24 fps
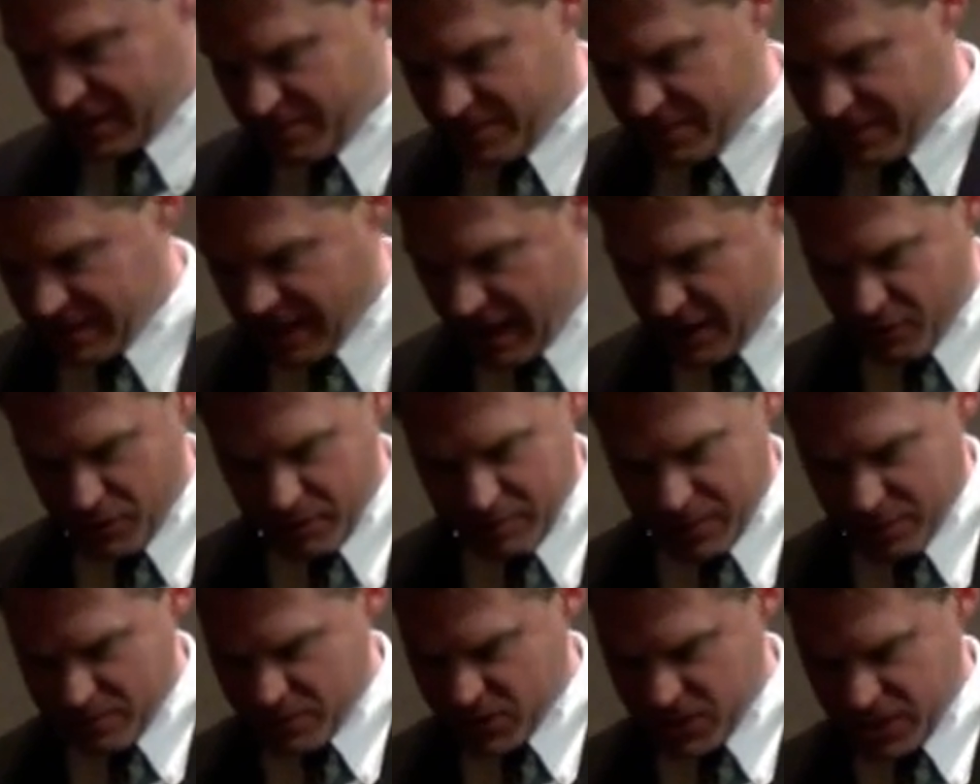I
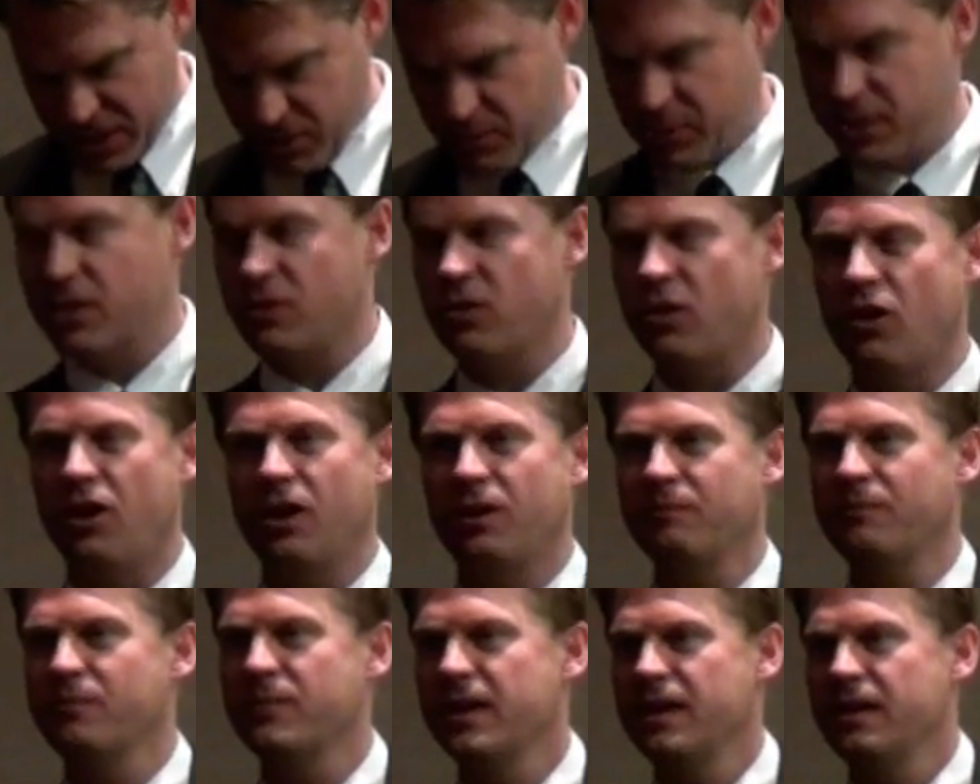remember she would
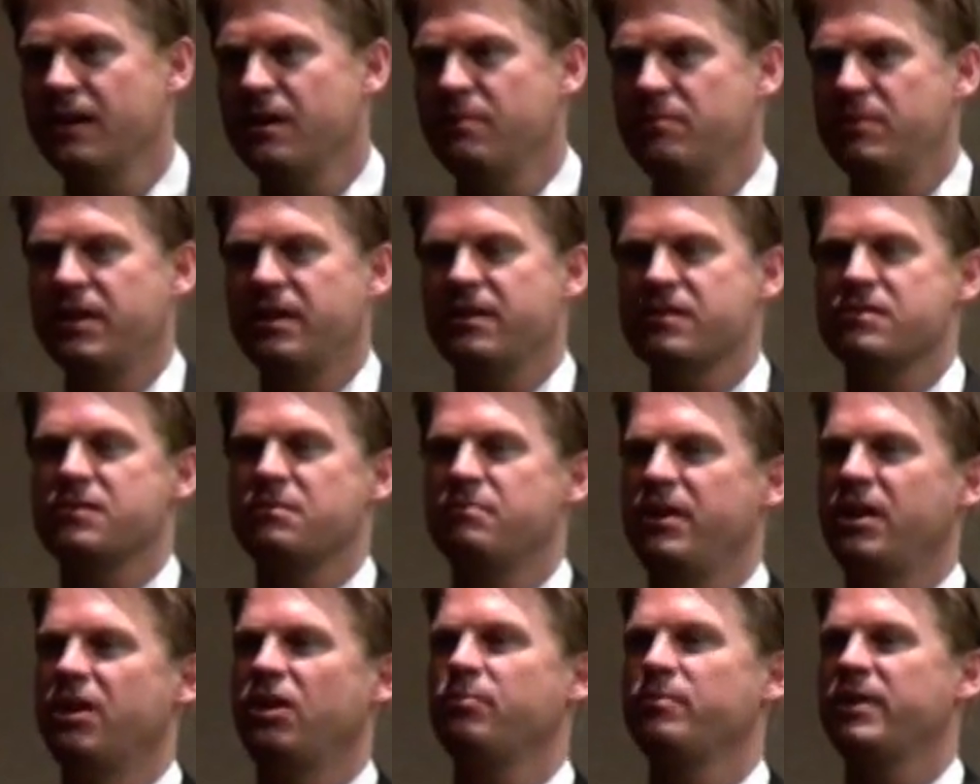call because the
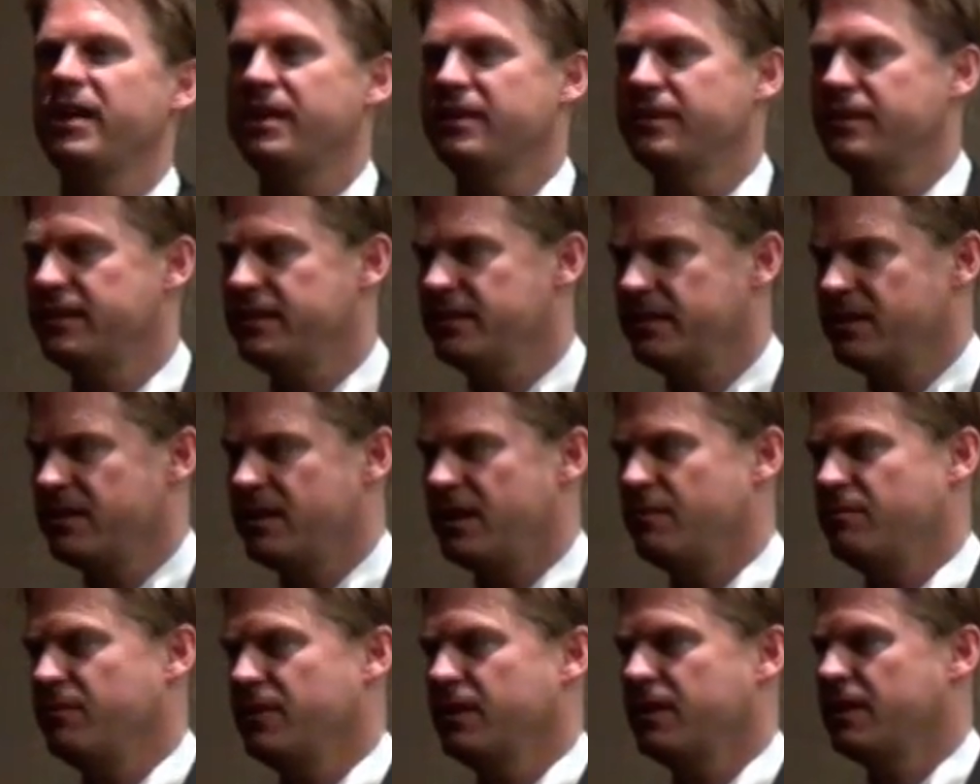mailman didn't
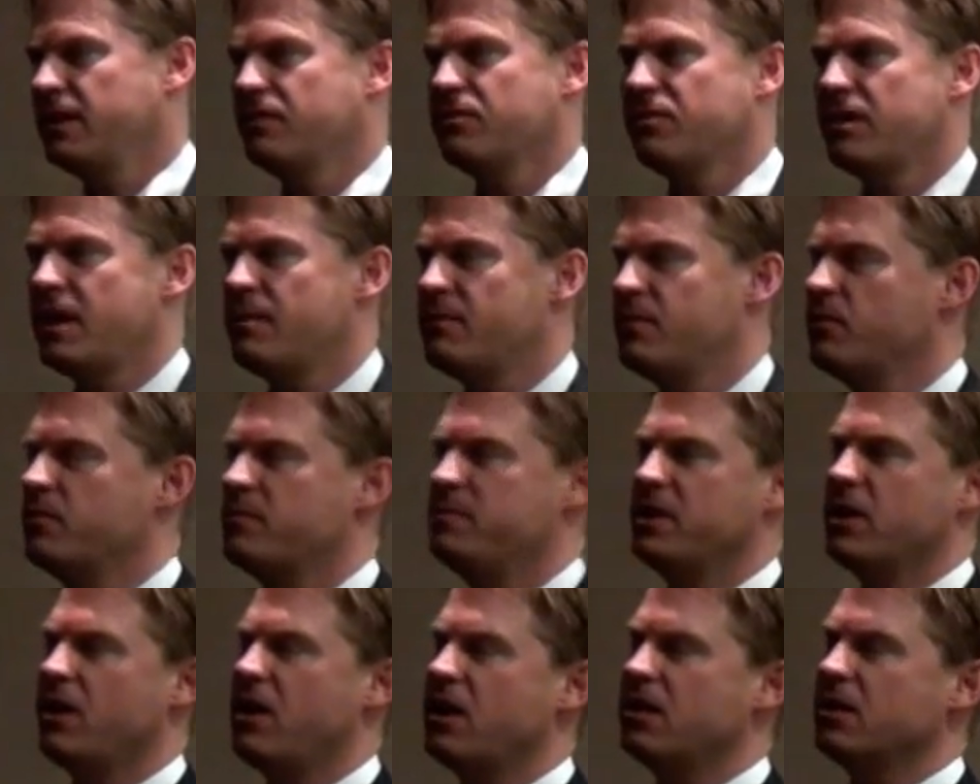come, and Grandma
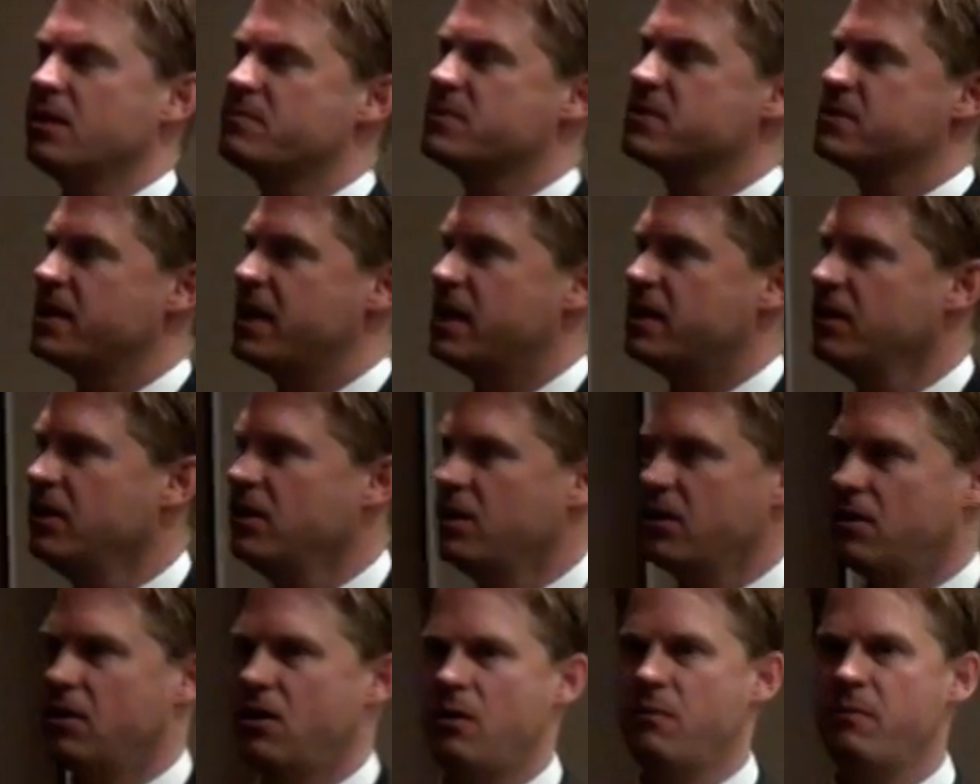would be all upset.
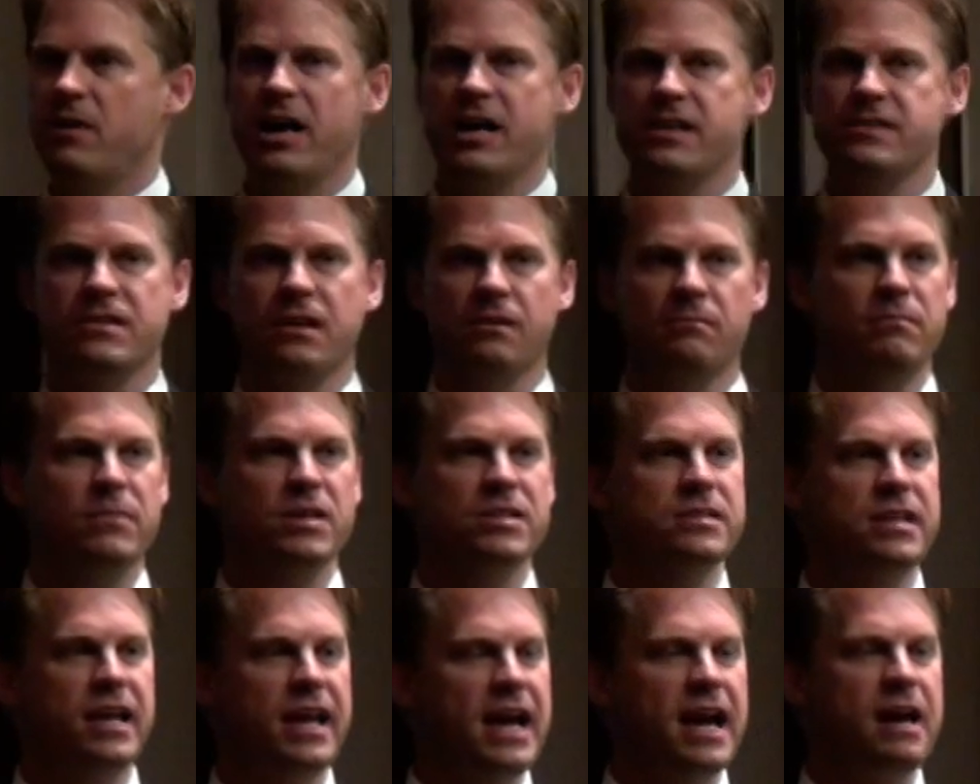Oh my, something
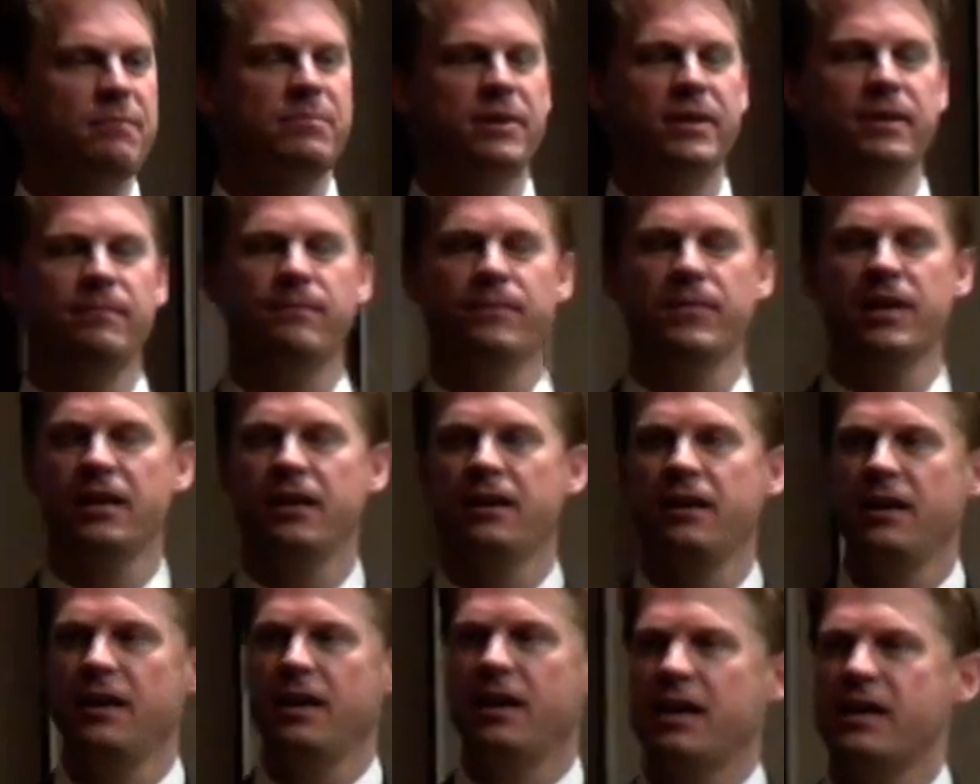must have happened.
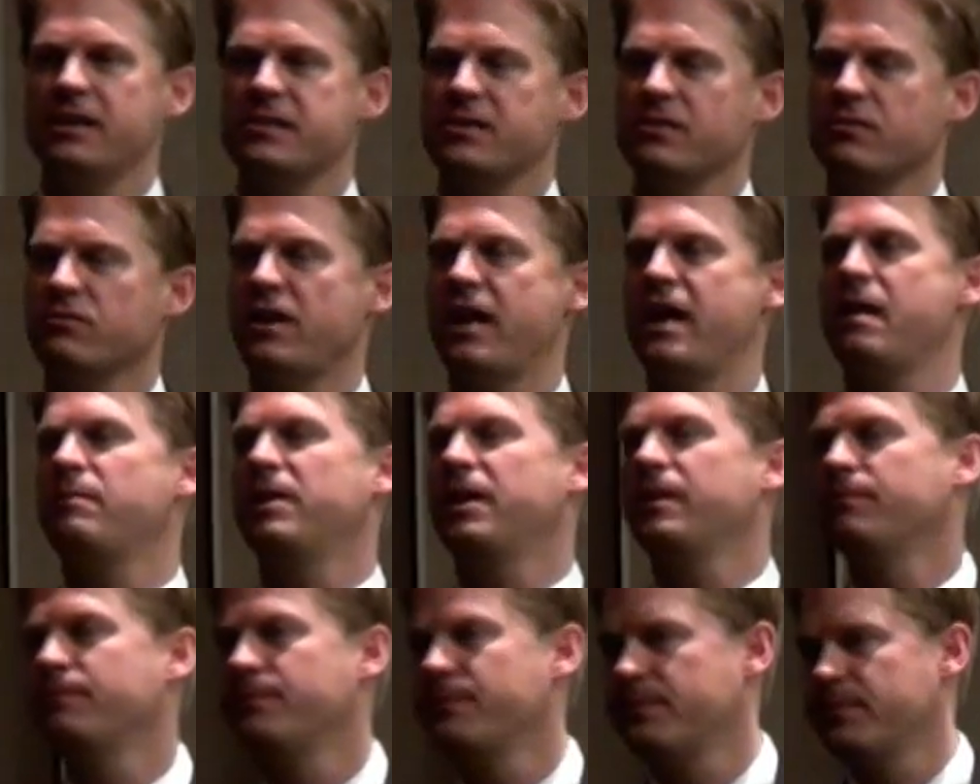I said,
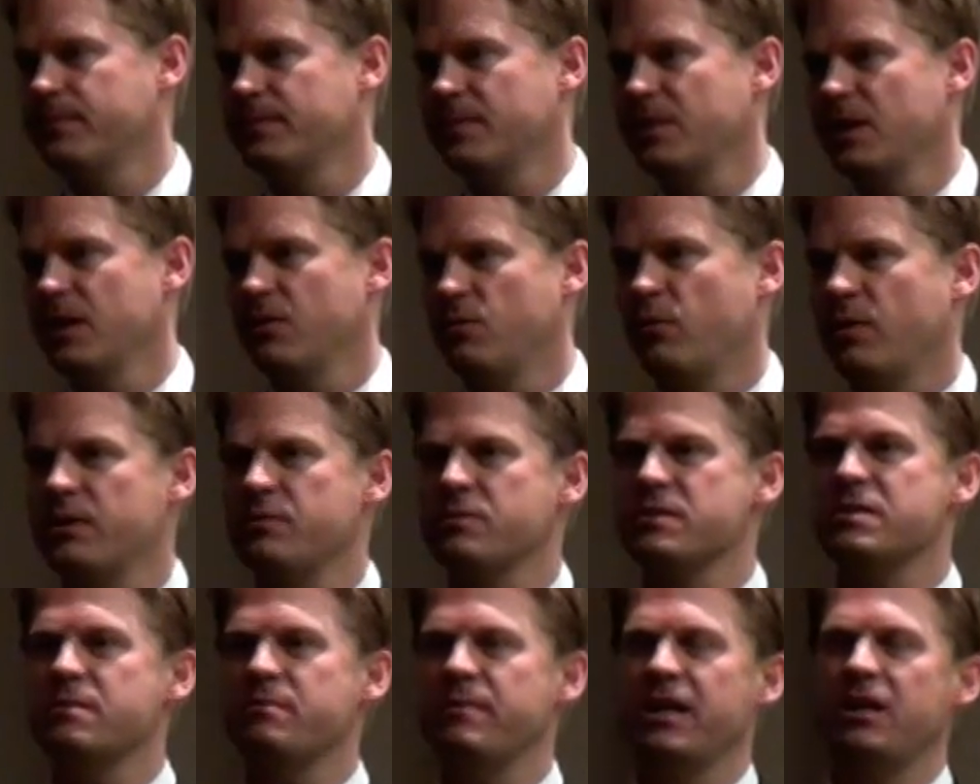Grandma, when
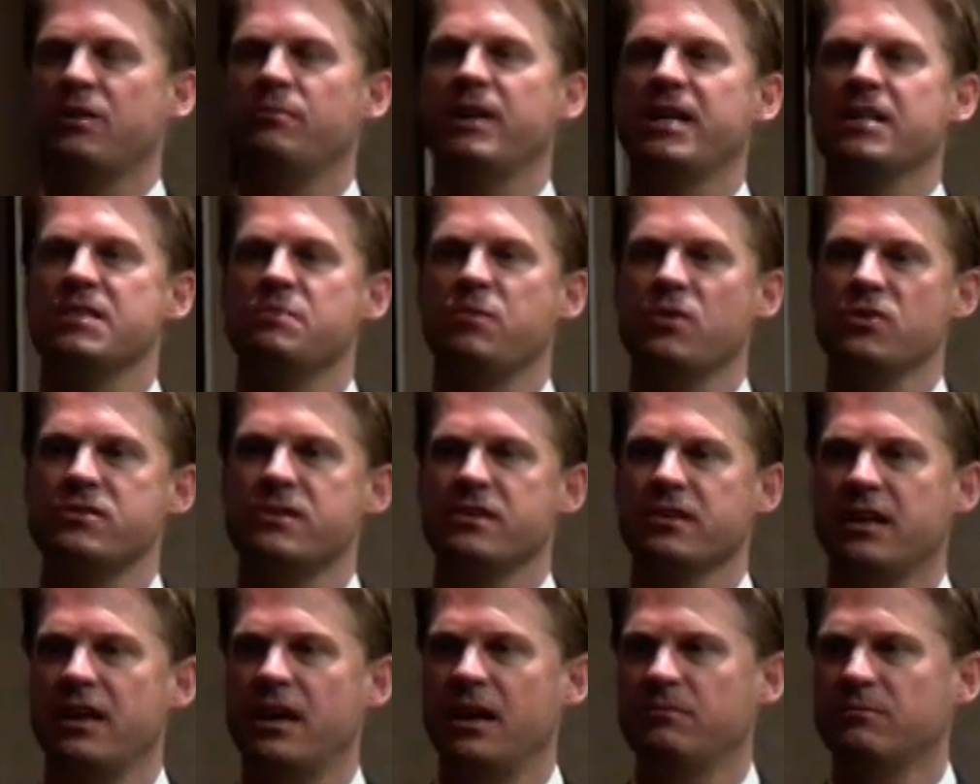was the mailman supposed
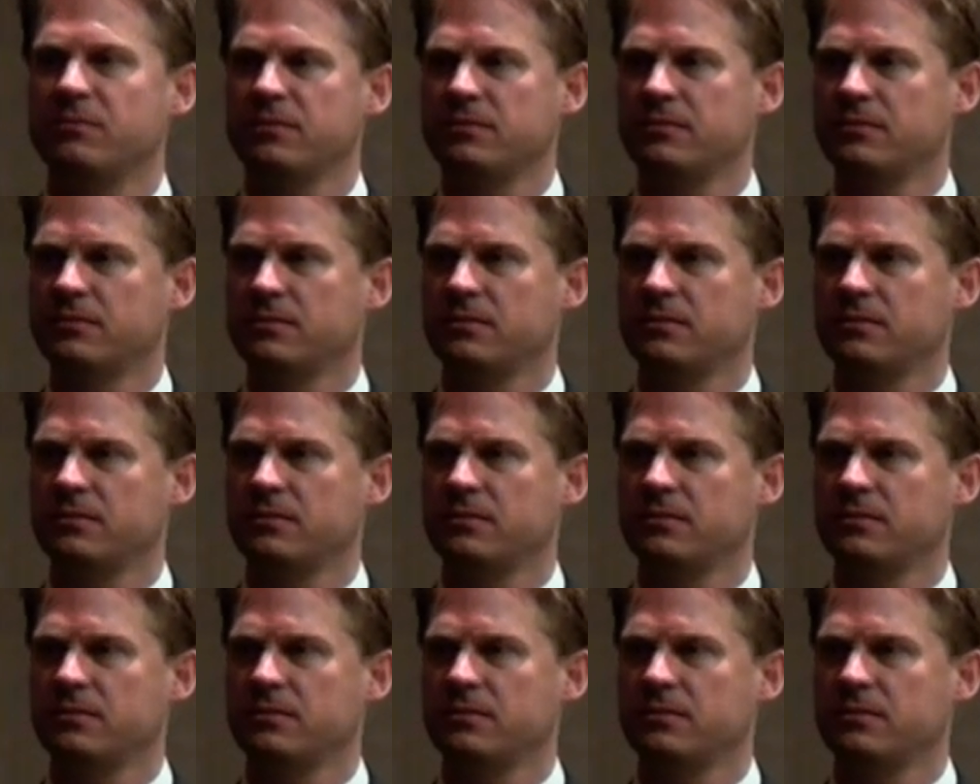to come?